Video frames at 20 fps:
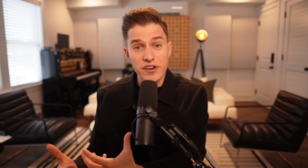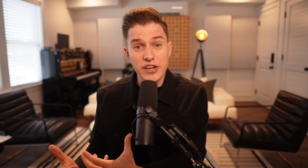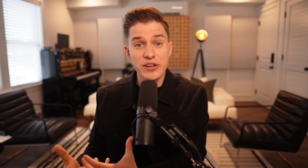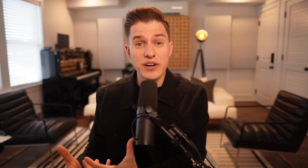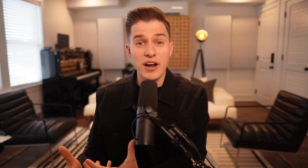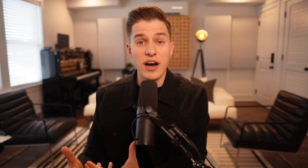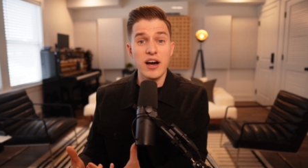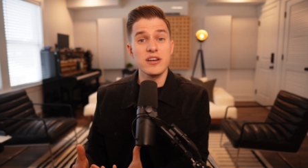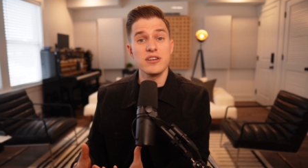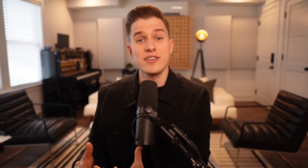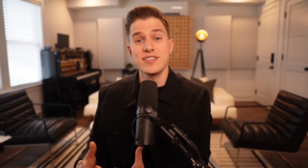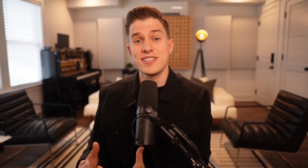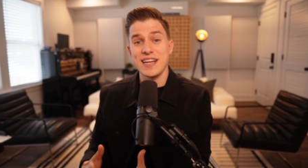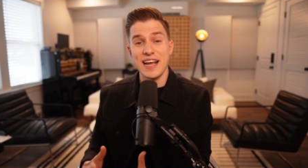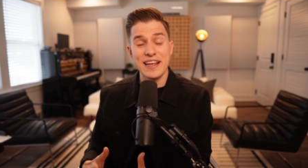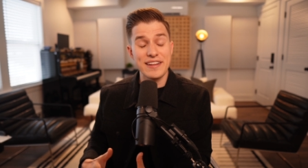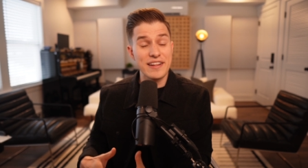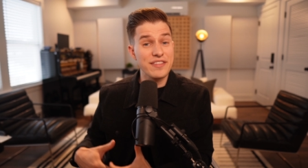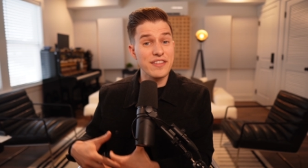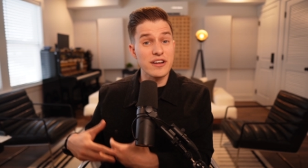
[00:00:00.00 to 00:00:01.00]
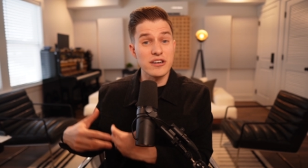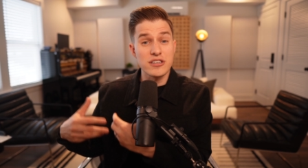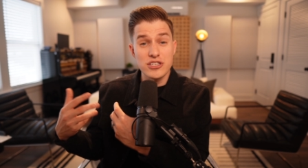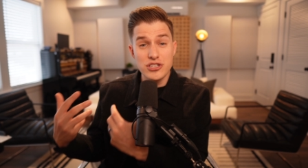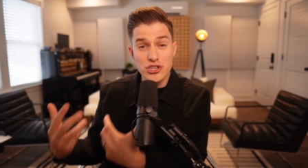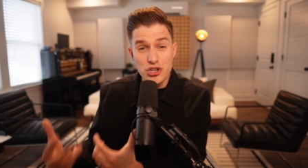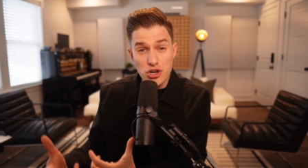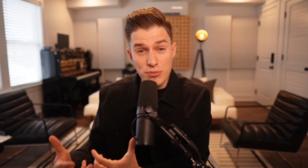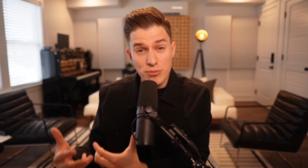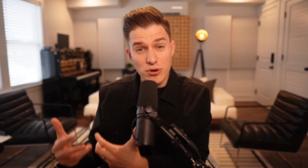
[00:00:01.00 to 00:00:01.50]
for you to understand that there's
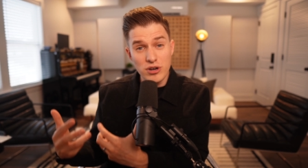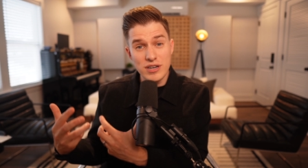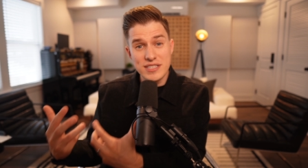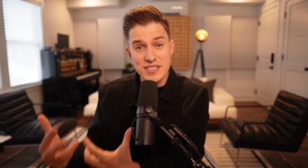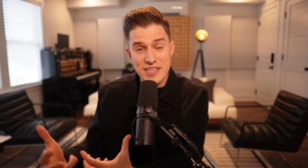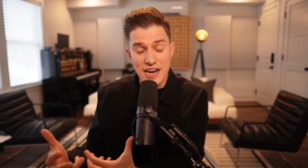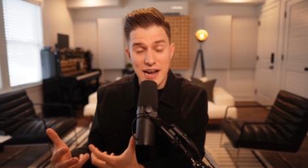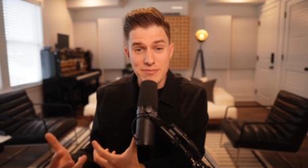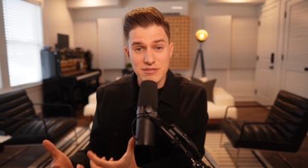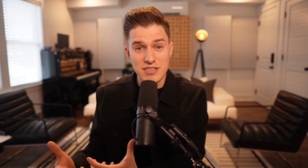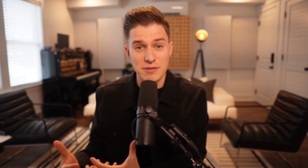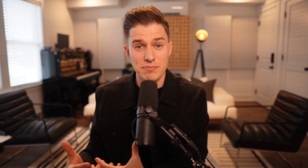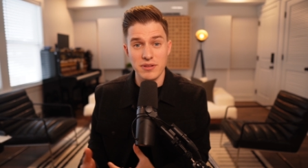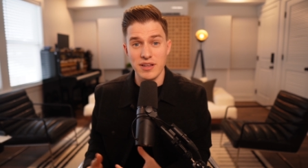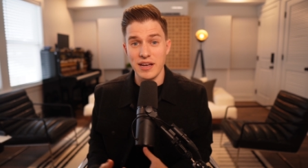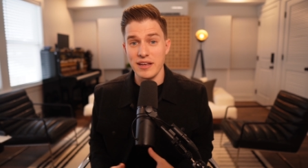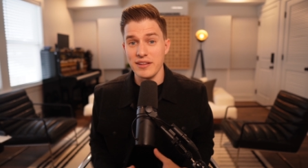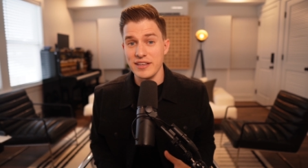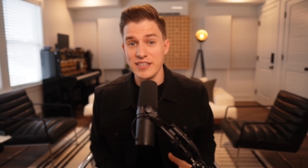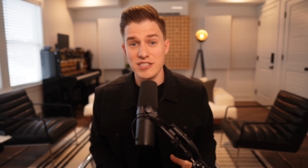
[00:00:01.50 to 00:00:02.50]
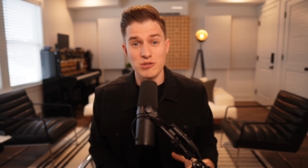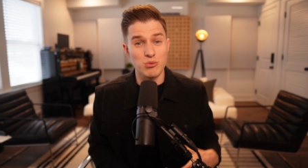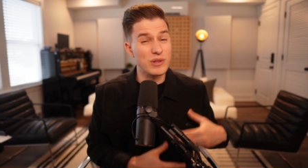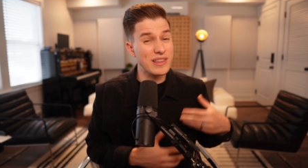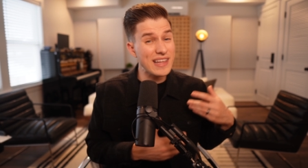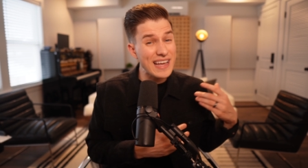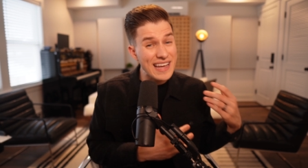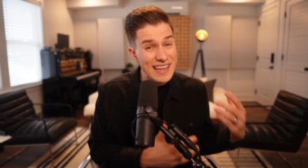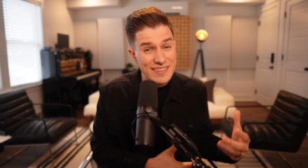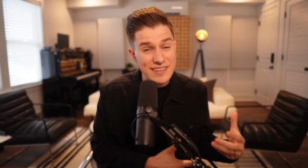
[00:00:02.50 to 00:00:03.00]
numerous types of playlists
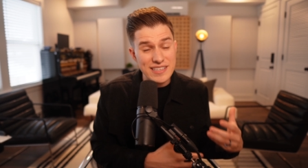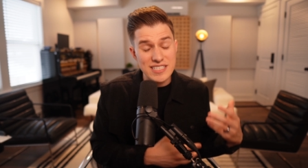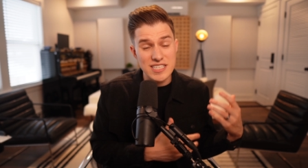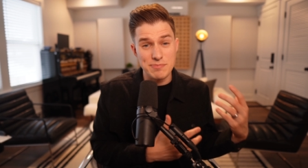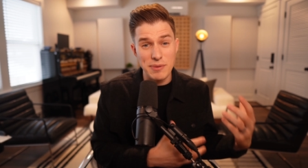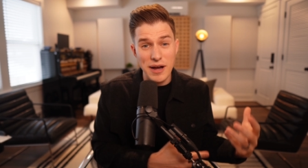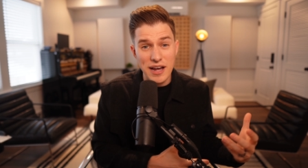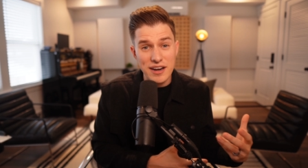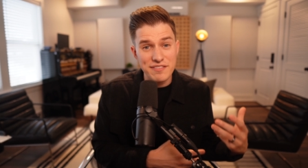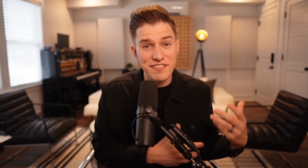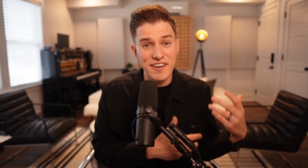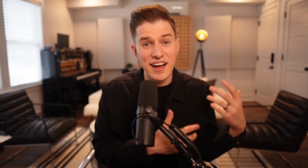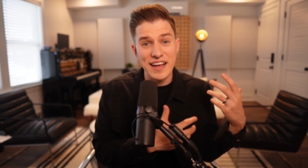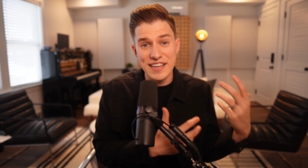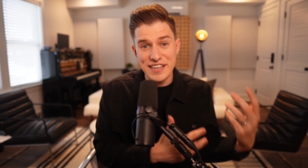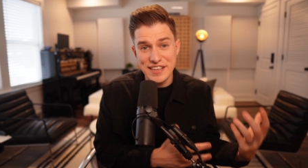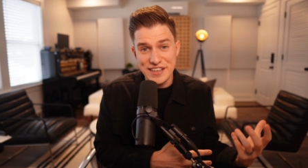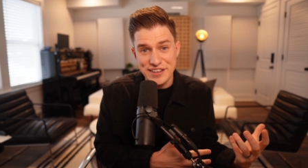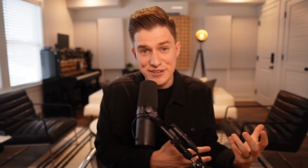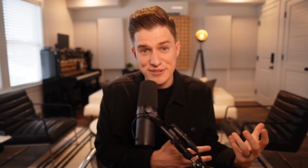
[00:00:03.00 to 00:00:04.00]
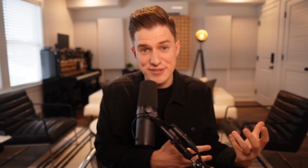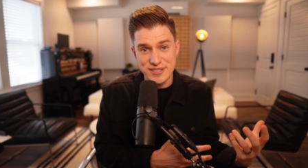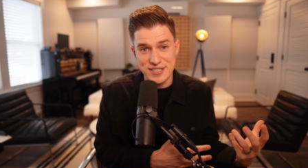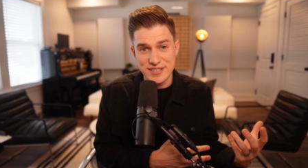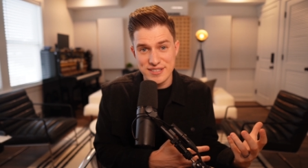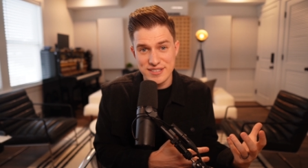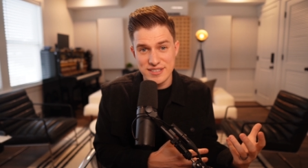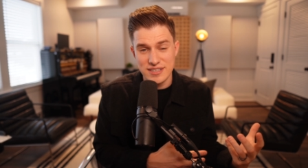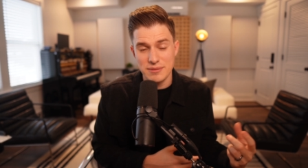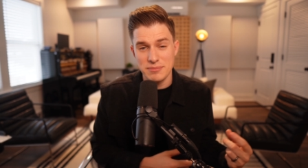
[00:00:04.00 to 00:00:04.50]
within the Spotify
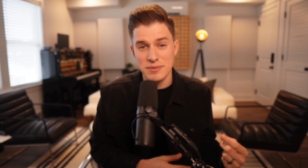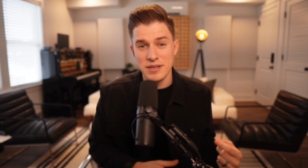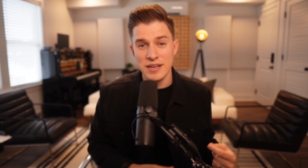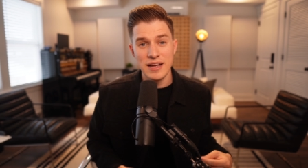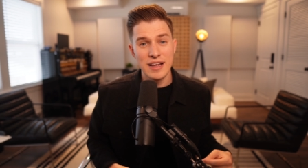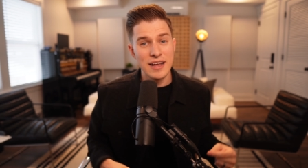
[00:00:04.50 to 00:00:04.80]
ecosystem.